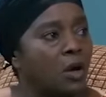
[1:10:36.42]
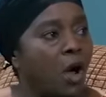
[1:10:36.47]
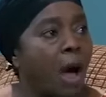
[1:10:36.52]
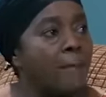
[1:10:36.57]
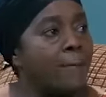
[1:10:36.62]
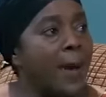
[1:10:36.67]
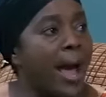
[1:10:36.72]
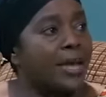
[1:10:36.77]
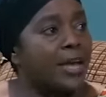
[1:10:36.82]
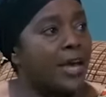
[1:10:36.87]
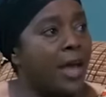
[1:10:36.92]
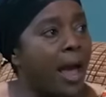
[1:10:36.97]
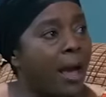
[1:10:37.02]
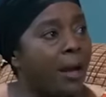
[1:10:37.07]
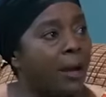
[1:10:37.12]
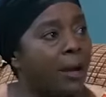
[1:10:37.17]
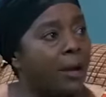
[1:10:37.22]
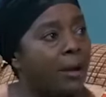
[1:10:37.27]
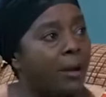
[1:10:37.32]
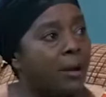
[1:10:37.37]
Come back
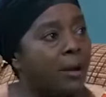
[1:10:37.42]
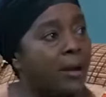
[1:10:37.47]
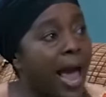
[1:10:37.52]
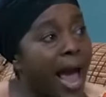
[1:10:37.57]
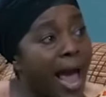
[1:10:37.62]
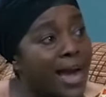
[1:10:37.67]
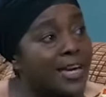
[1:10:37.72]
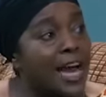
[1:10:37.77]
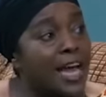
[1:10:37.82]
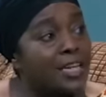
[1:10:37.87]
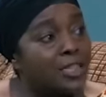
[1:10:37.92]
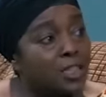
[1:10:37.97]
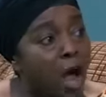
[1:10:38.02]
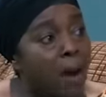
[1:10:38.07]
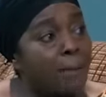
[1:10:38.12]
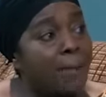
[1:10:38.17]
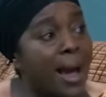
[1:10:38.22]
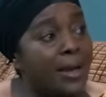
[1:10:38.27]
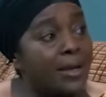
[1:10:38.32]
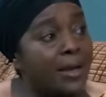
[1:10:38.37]
here. Agnes,
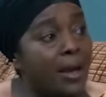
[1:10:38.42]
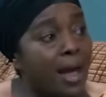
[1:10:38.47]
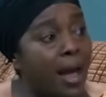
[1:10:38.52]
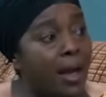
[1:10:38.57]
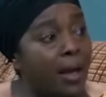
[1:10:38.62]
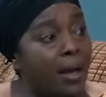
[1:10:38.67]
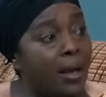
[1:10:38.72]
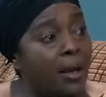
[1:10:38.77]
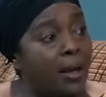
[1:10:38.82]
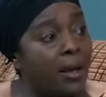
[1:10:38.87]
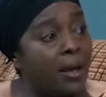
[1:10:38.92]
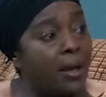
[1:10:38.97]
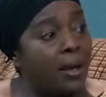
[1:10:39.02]
come back here.